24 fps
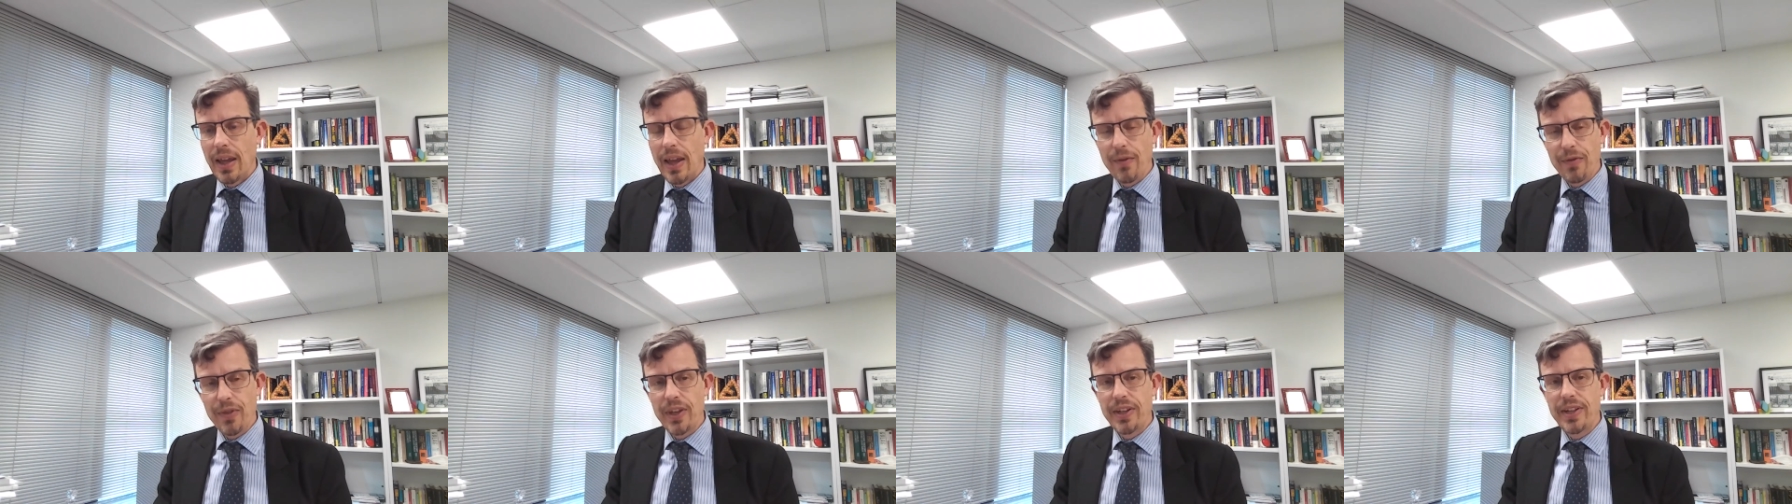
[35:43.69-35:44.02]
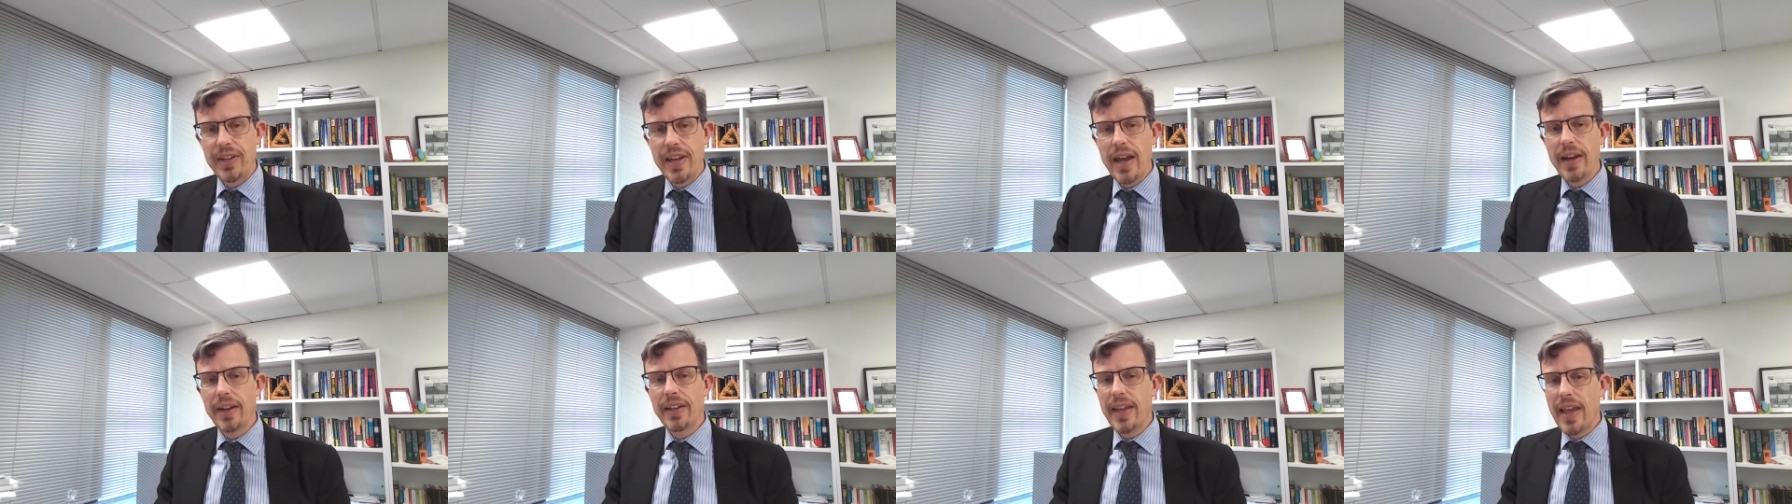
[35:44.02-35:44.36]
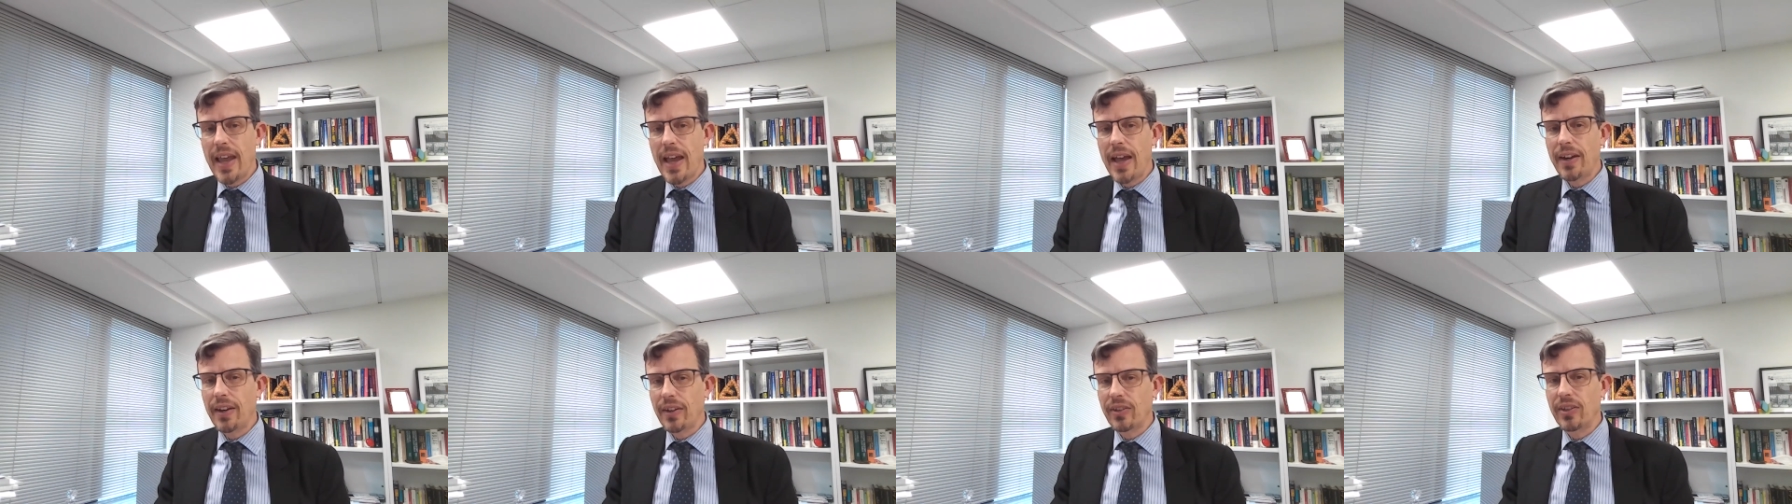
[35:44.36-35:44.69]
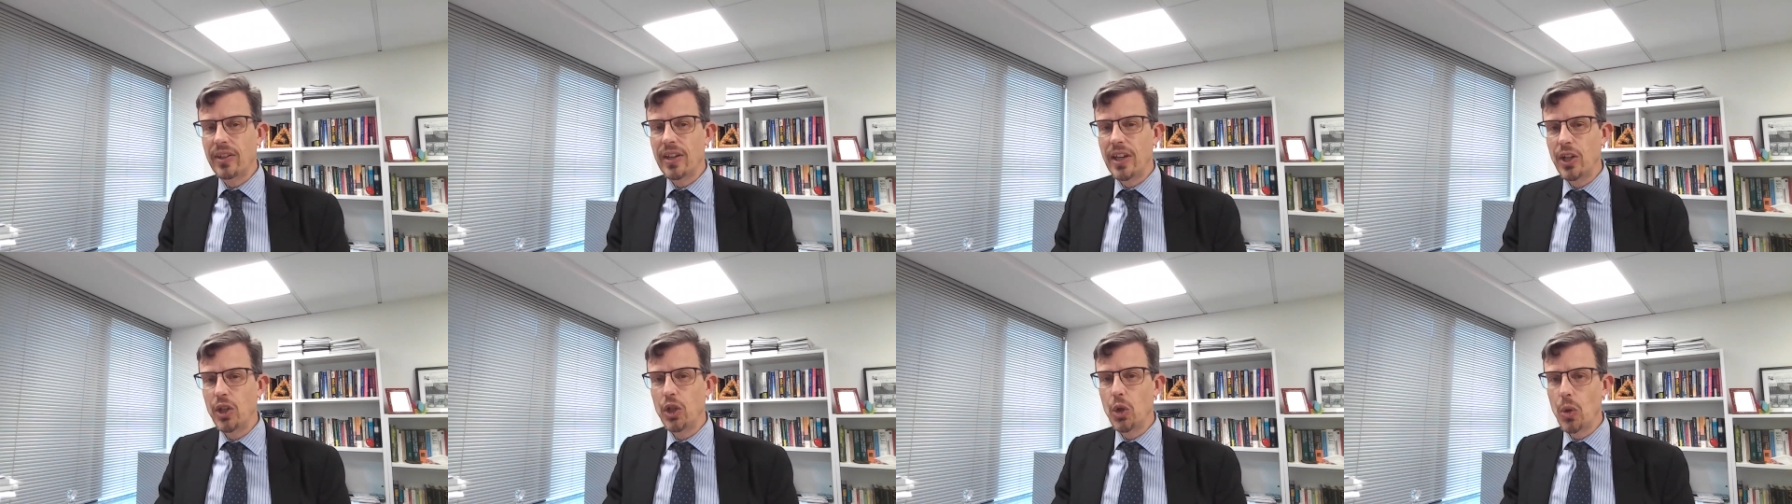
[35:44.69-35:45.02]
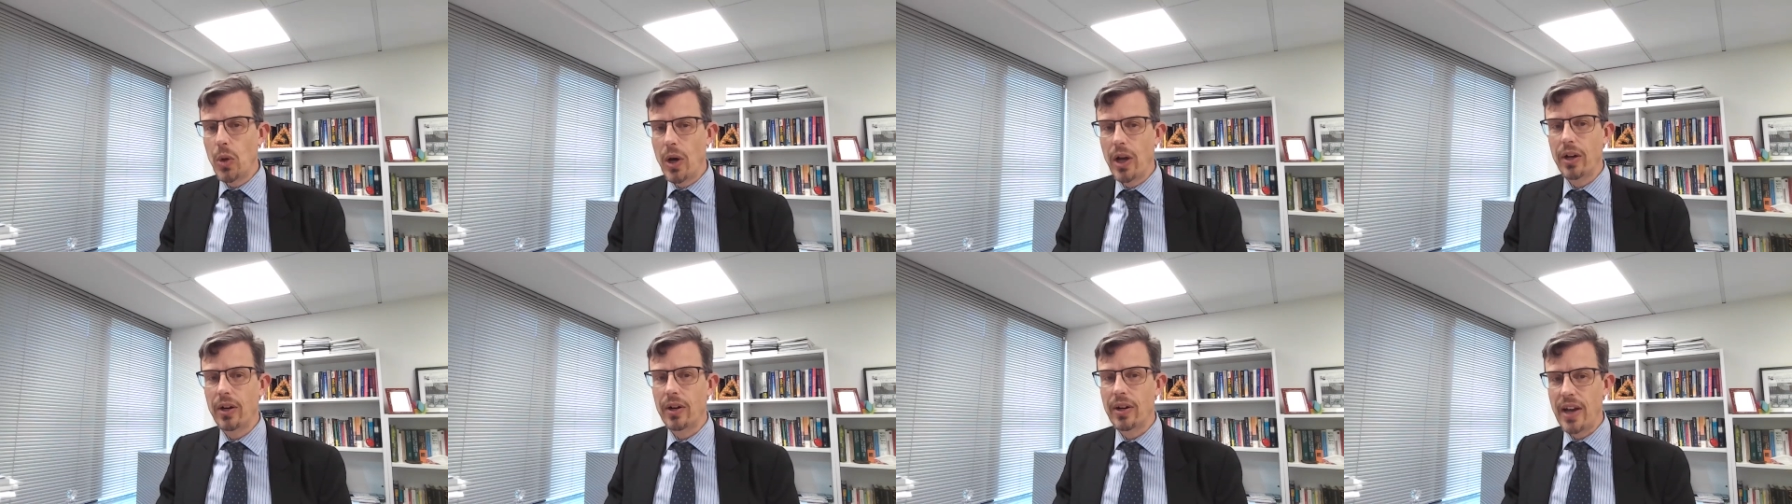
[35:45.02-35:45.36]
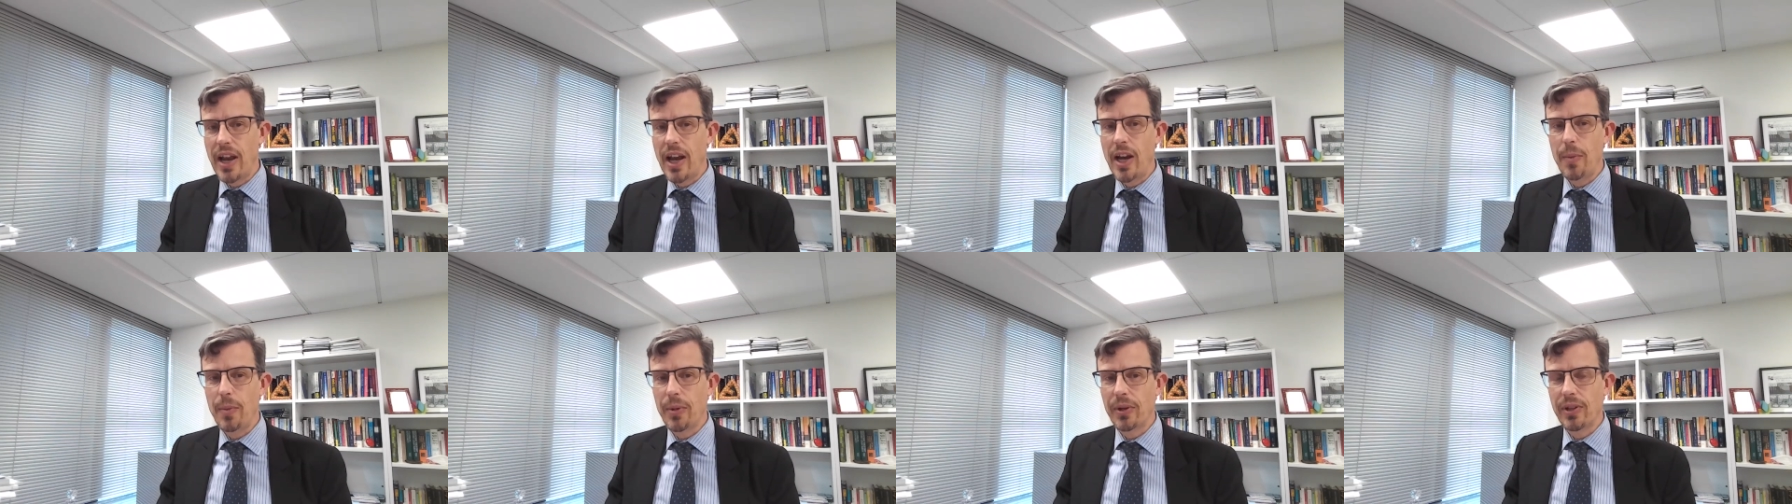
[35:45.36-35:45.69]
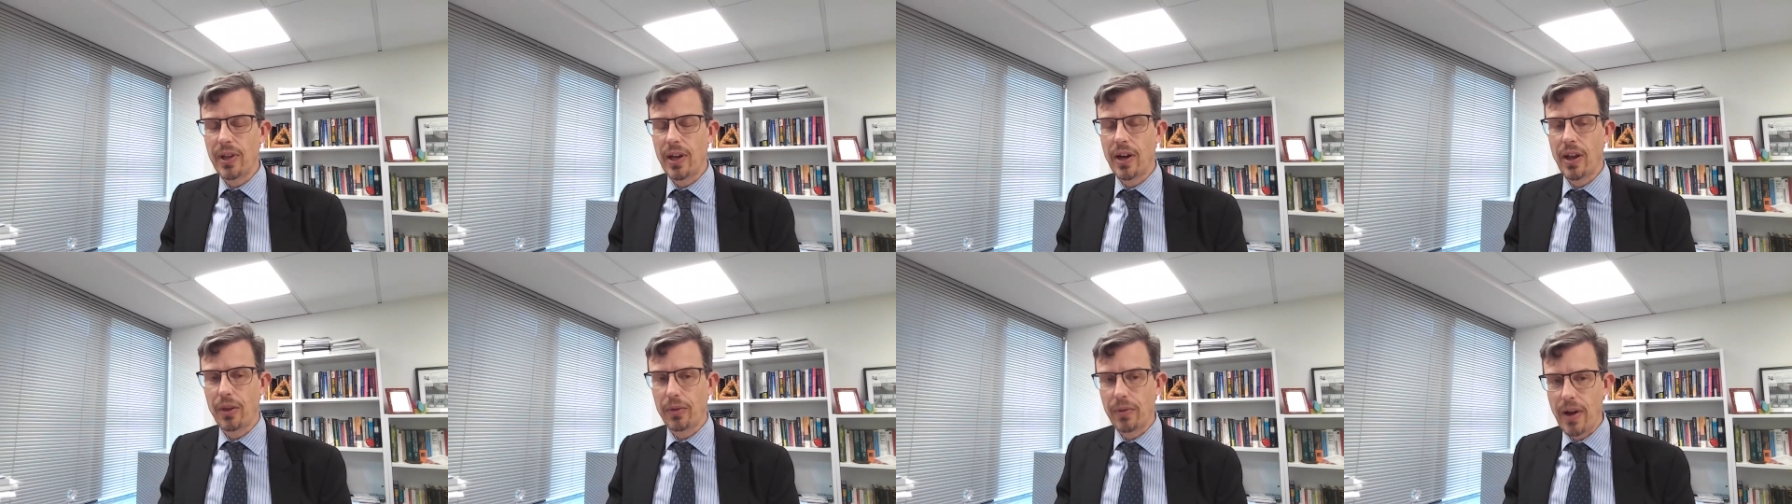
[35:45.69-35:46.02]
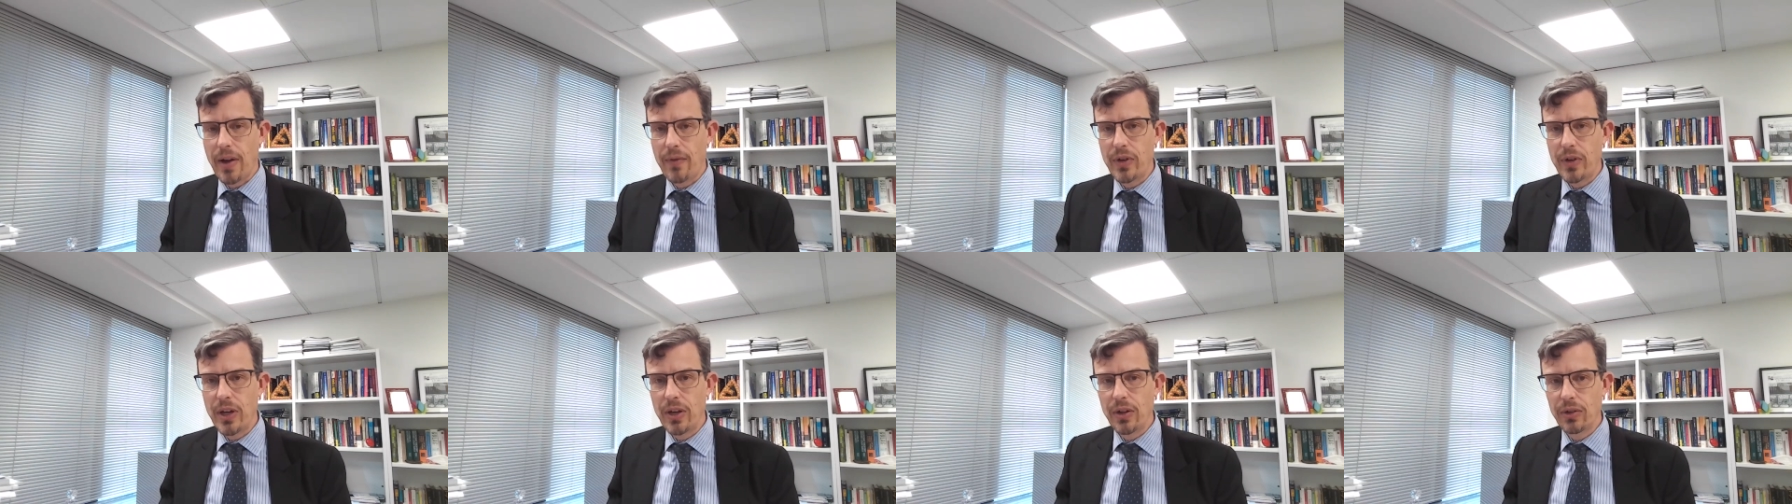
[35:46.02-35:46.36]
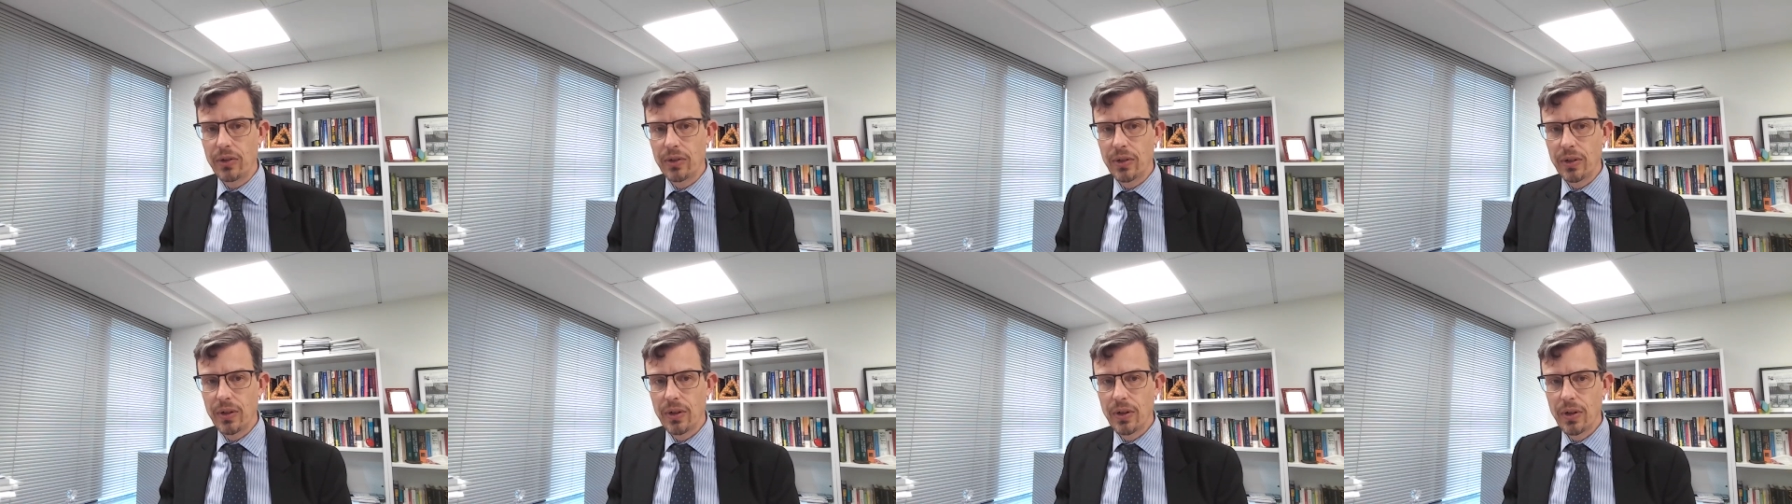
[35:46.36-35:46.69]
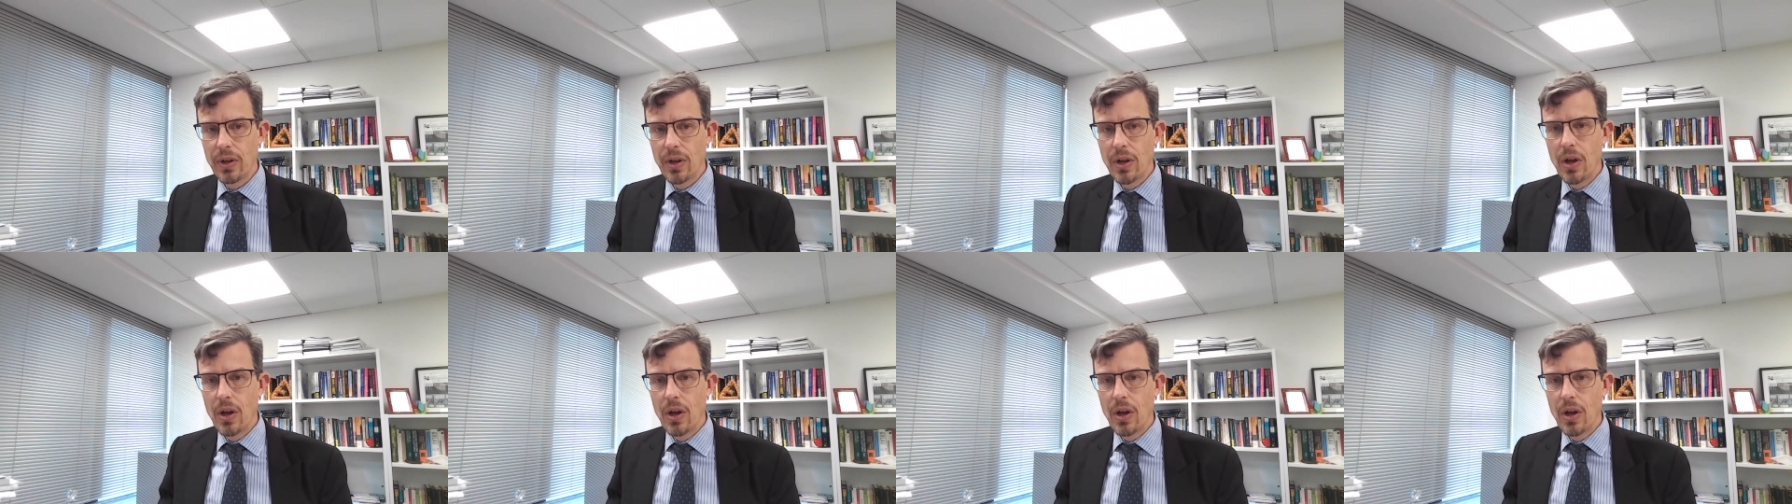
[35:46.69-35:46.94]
If the debt can't exceed 280% of the revenues,